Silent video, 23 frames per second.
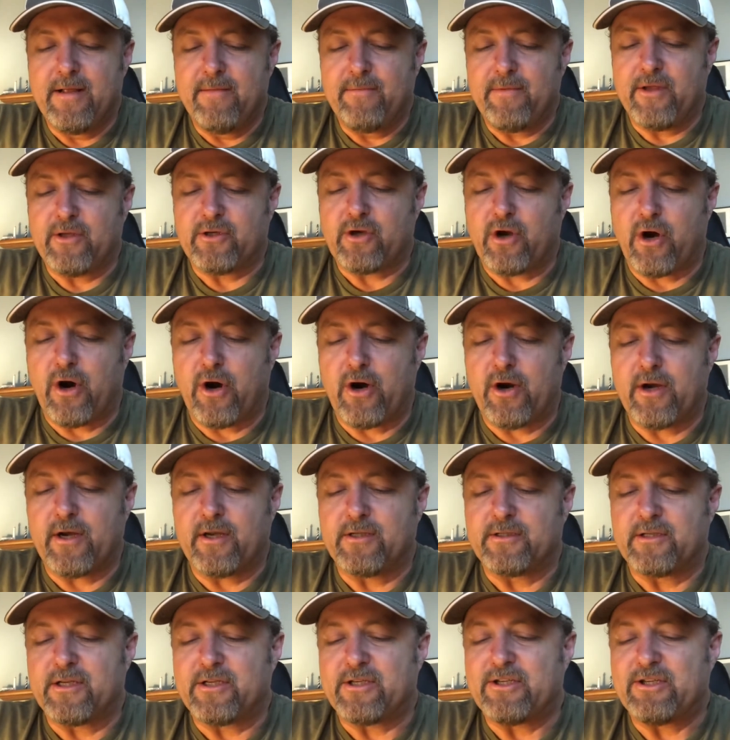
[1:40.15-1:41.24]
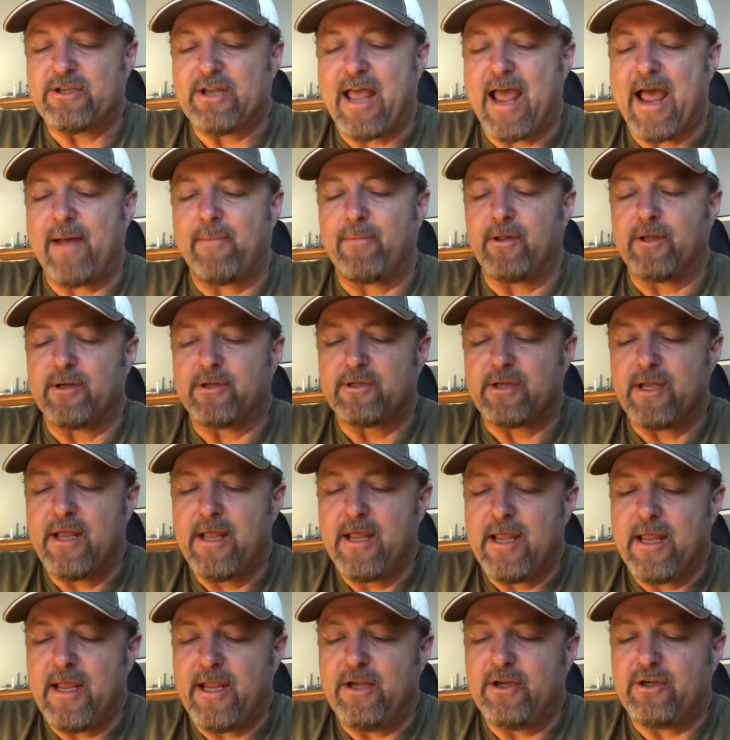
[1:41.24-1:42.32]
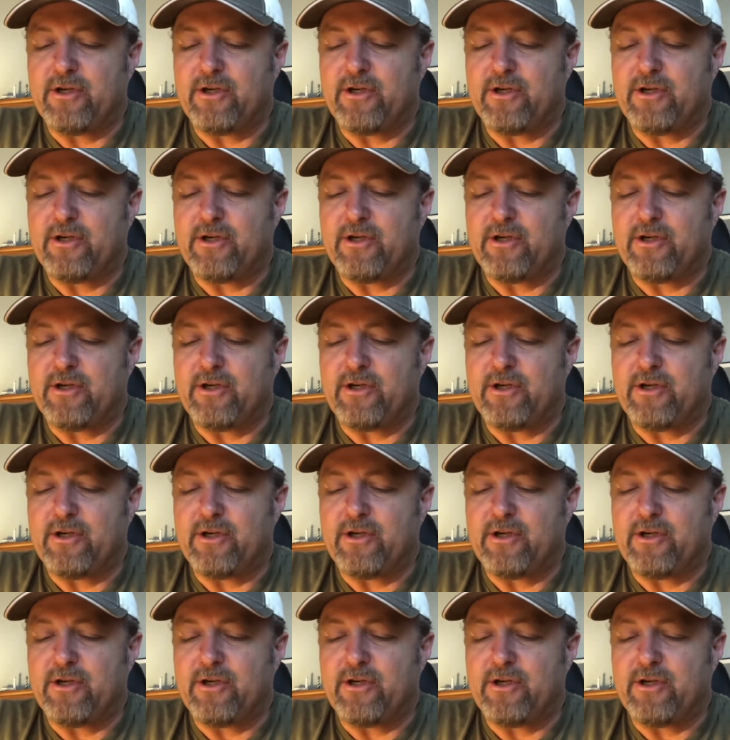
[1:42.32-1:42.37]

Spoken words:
His heart is established. He